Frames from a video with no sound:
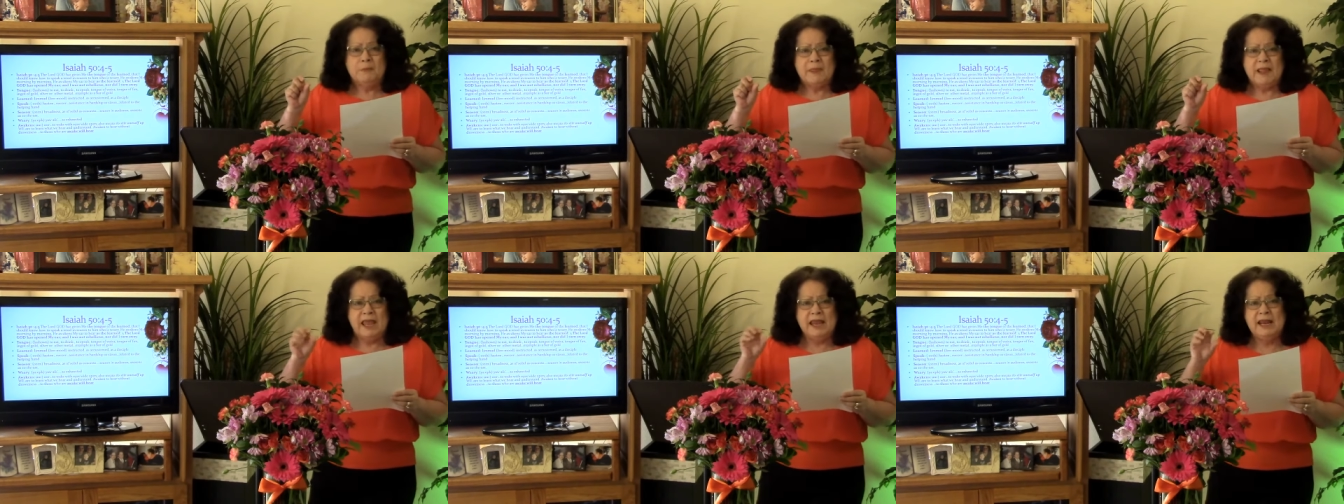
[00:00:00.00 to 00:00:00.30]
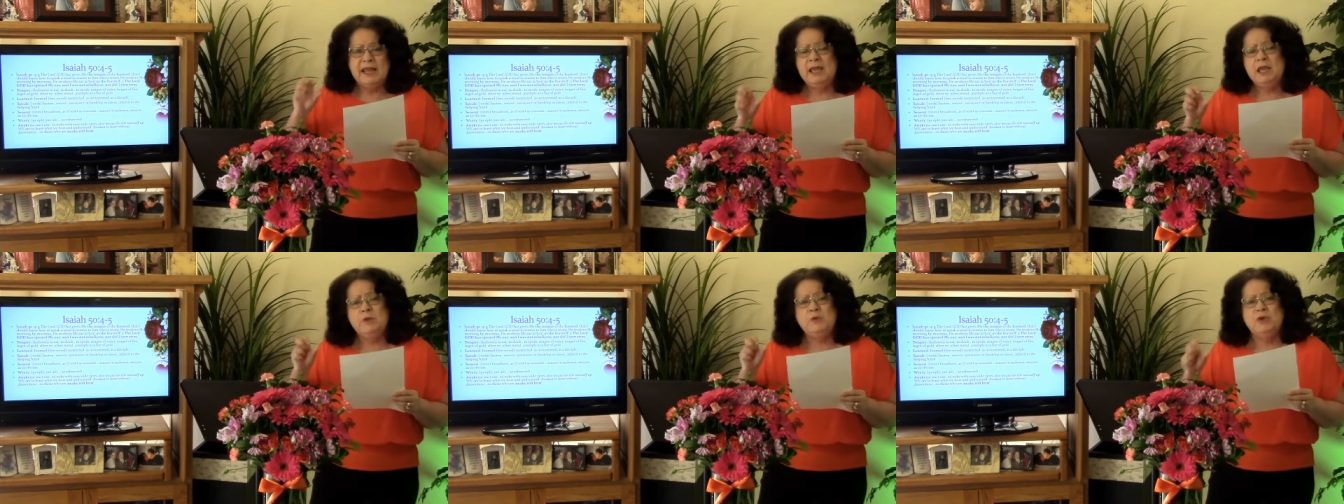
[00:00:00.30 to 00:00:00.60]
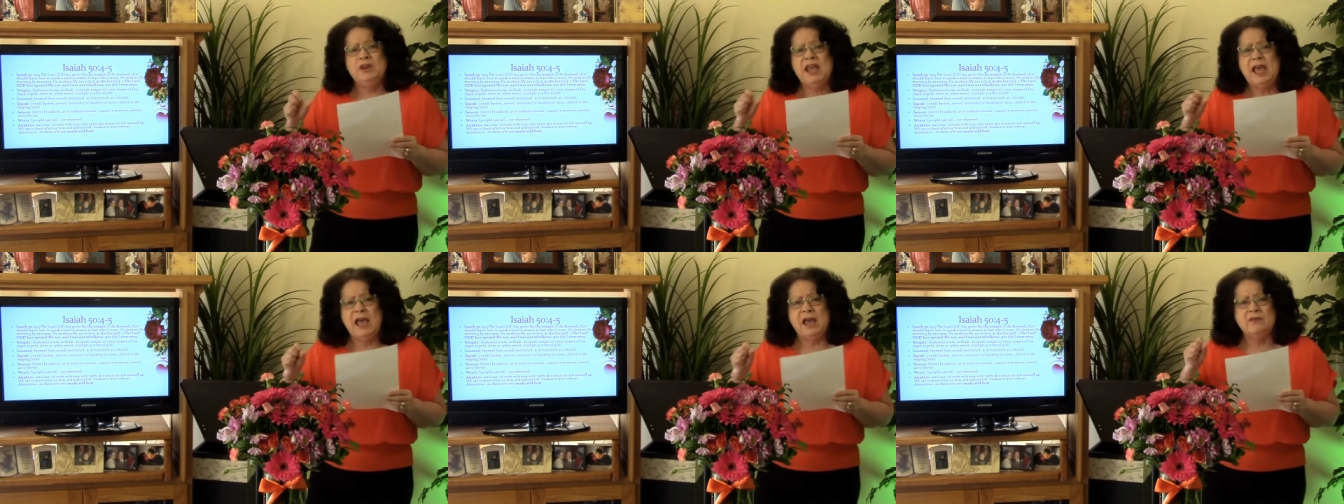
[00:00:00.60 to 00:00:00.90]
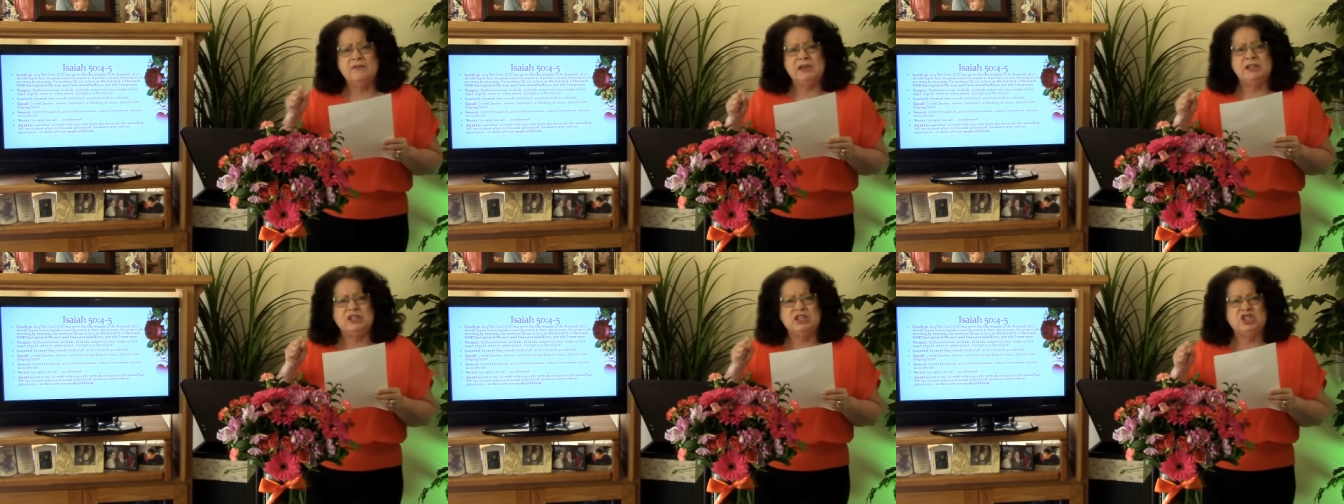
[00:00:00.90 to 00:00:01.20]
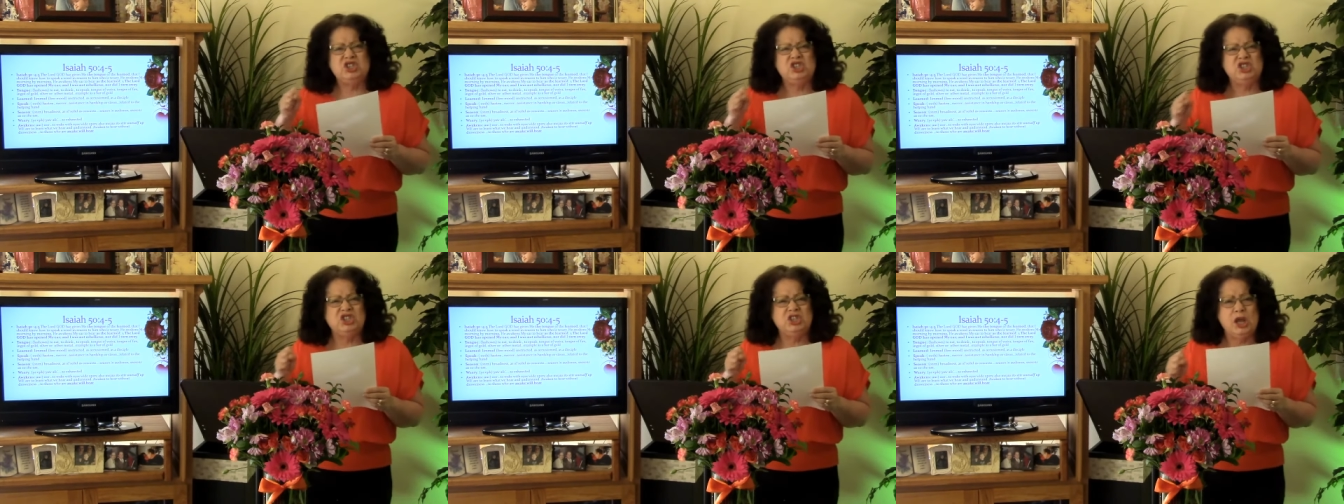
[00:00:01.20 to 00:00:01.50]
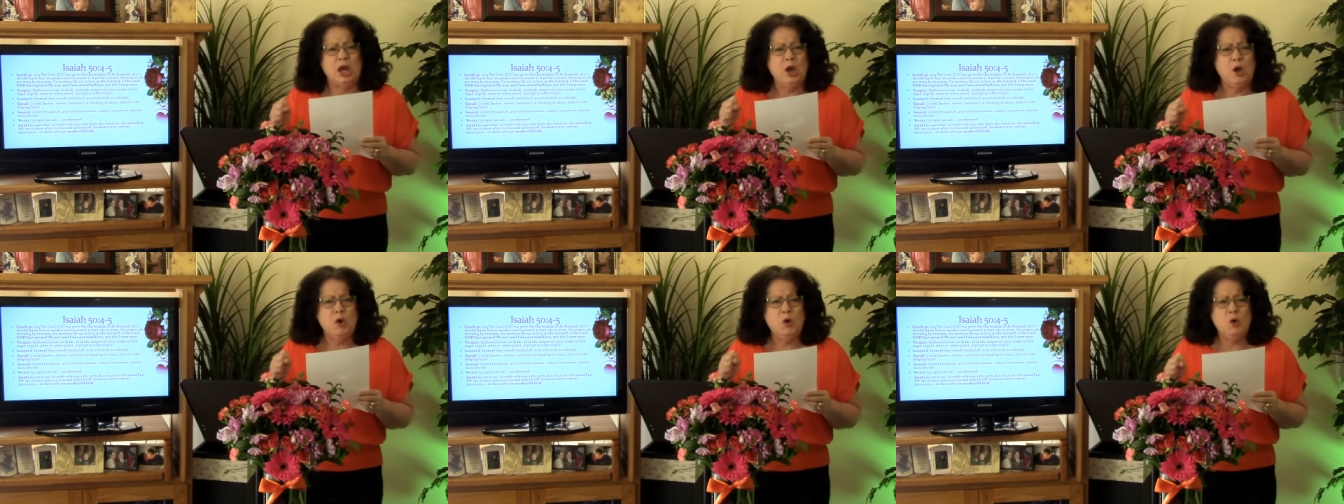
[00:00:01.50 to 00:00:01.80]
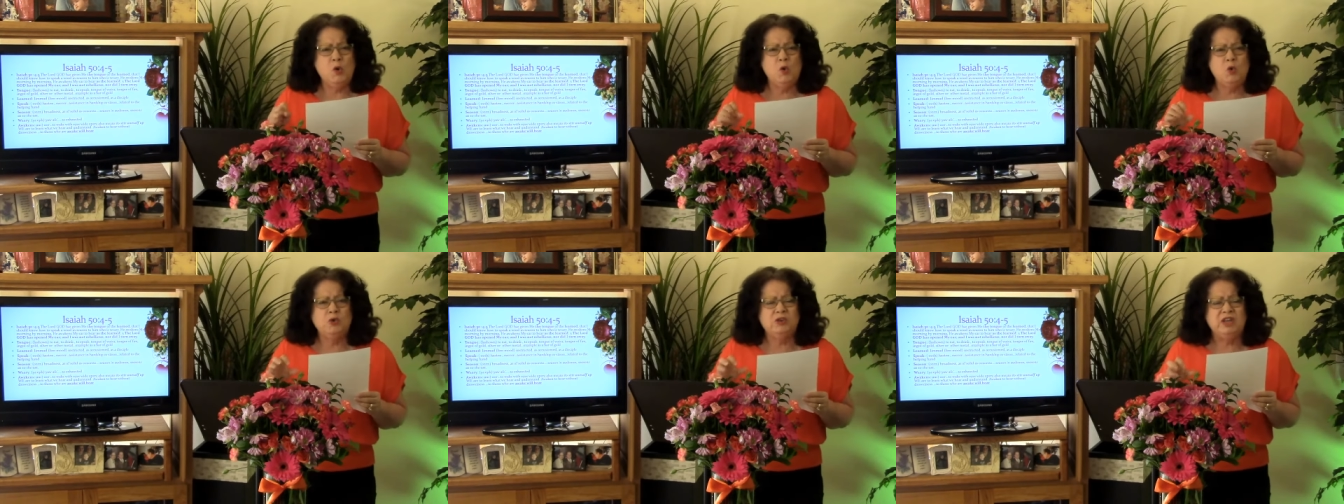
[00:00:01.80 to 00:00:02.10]
and he would have it
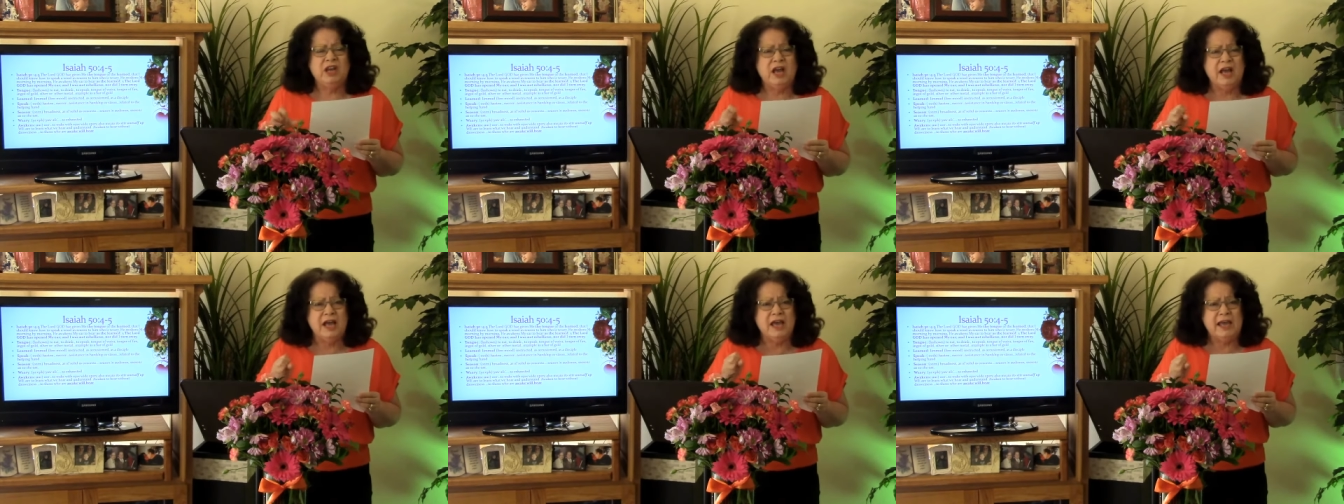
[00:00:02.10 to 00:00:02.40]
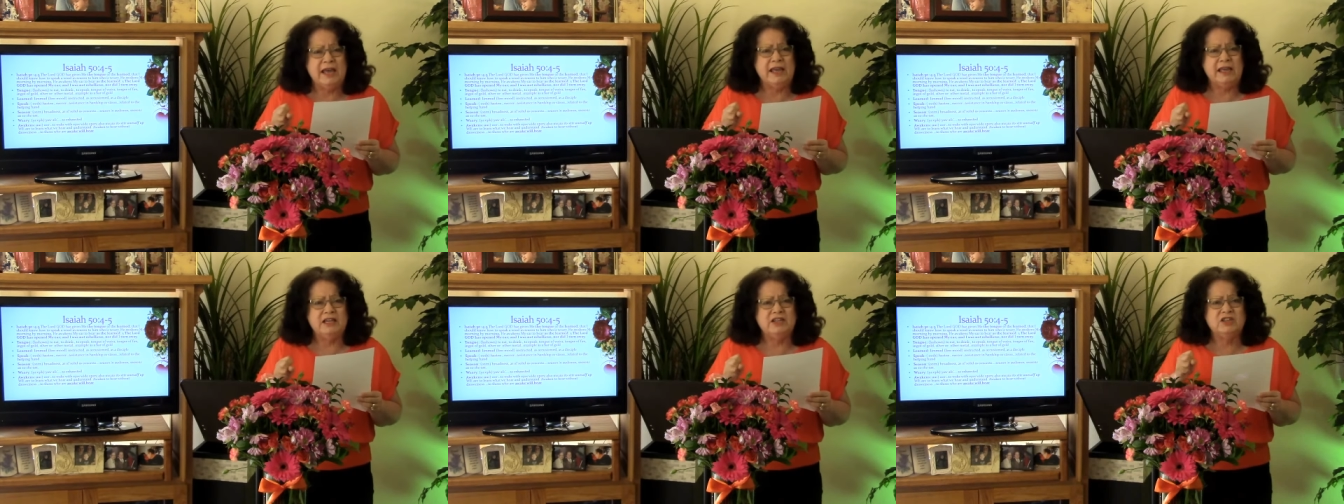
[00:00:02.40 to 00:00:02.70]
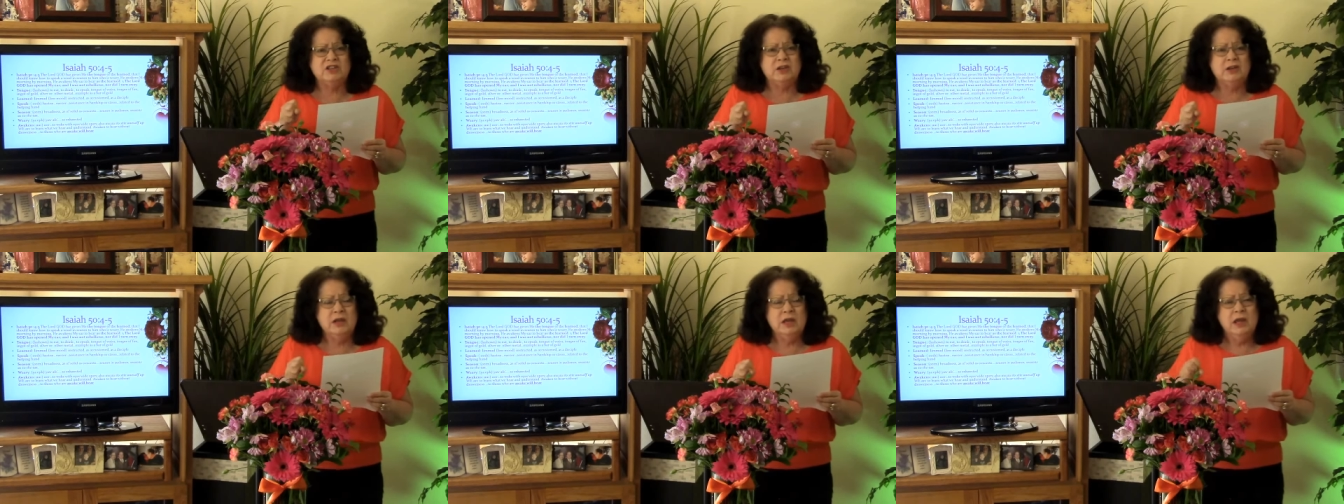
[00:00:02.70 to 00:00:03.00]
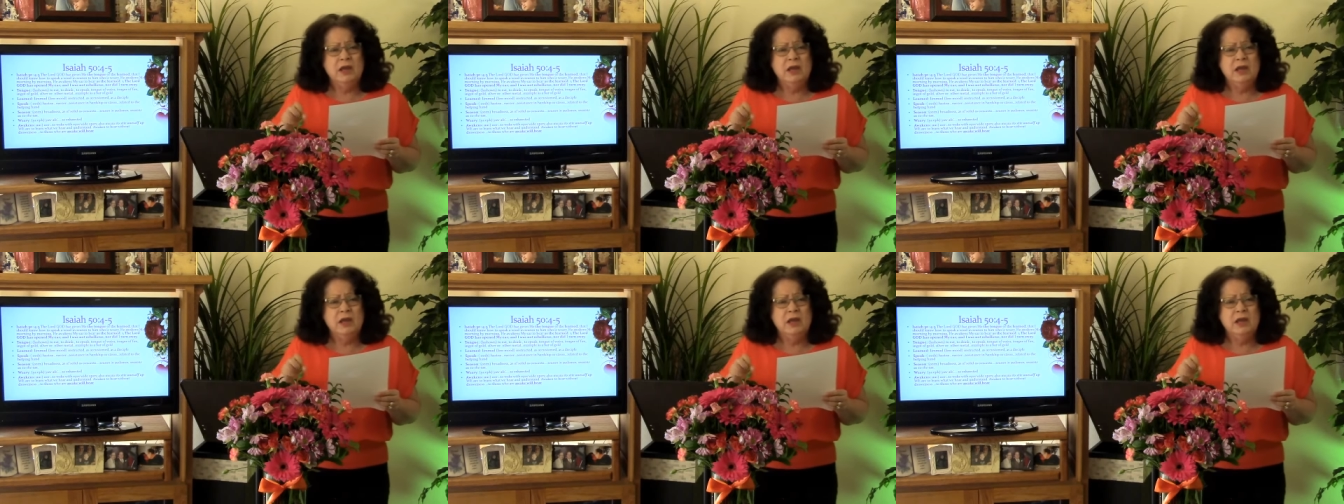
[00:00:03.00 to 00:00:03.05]
so tight